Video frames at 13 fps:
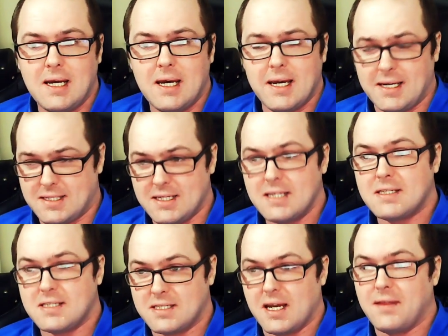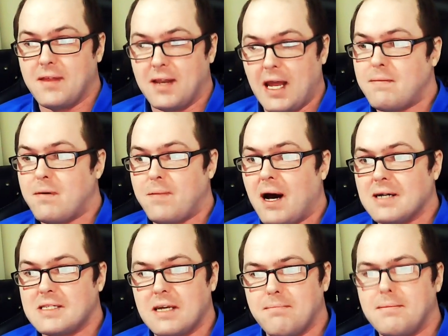He did send the Labour
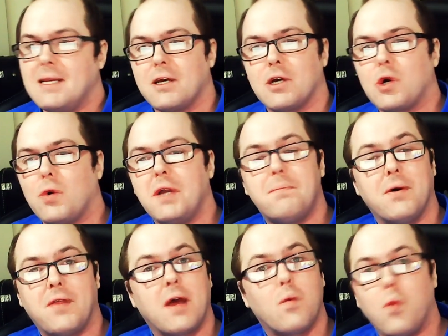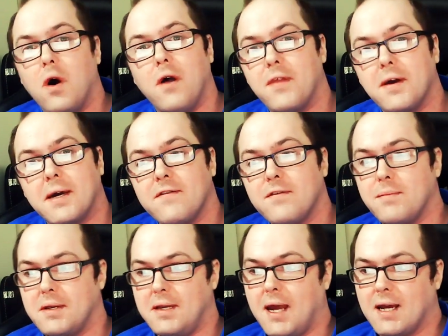Party £1 million, but they weren't the
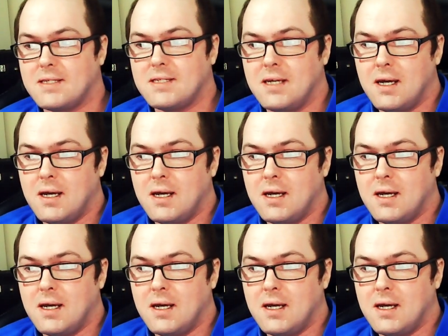government yet.